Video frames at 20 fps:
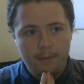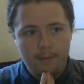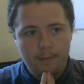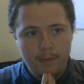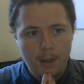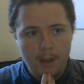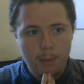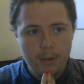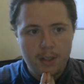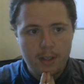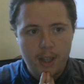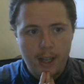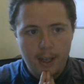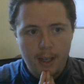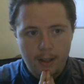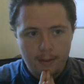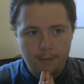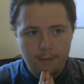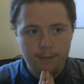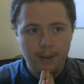it was
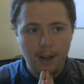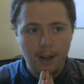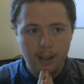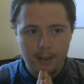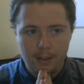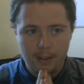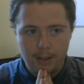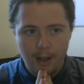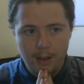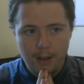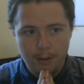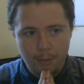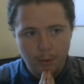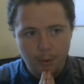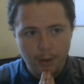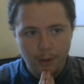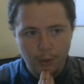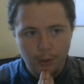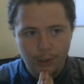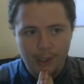fuck, dude, I don't
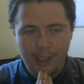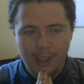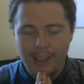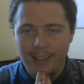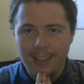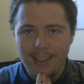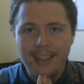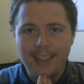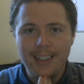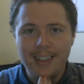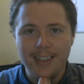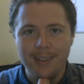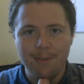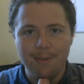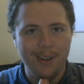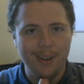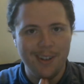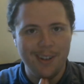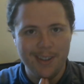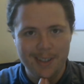want to look like an idiot in
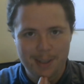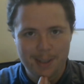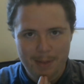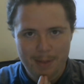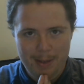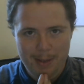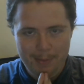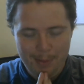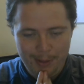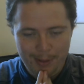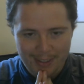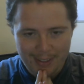front of these people.